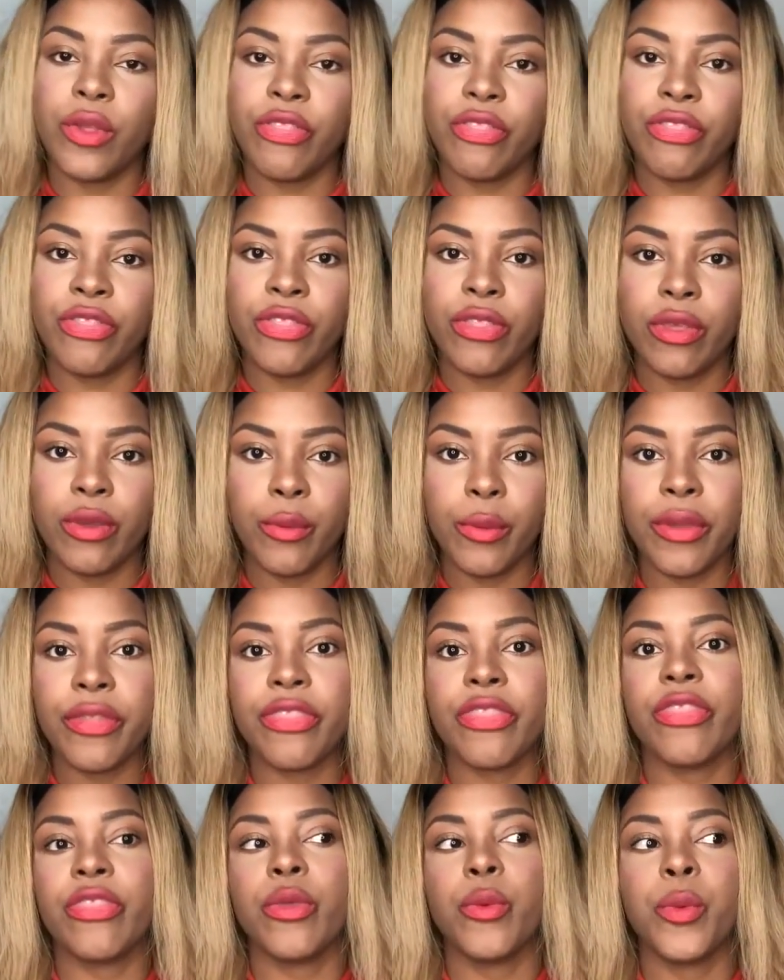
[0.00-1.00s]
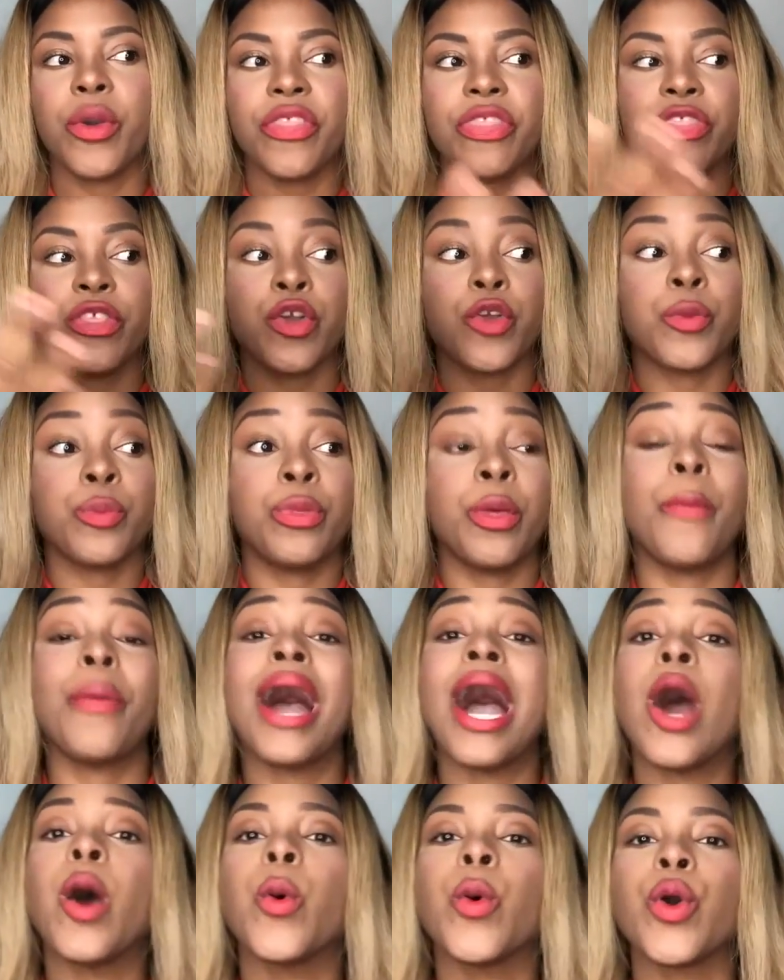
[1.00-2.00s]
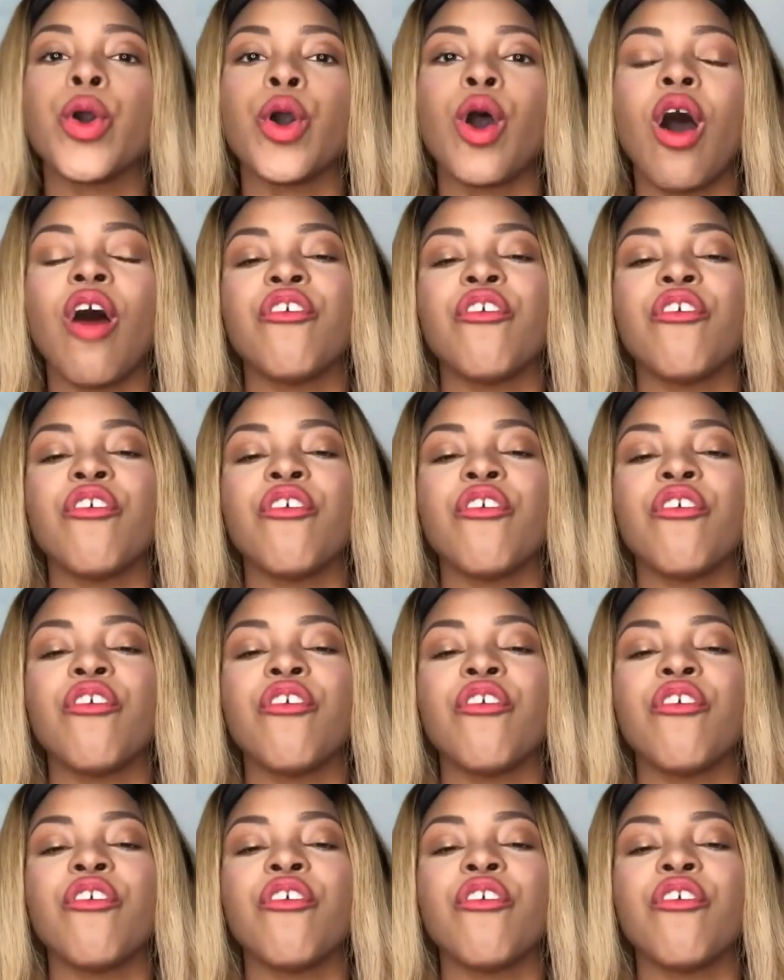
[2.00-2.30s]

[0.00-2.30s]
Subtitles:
with the power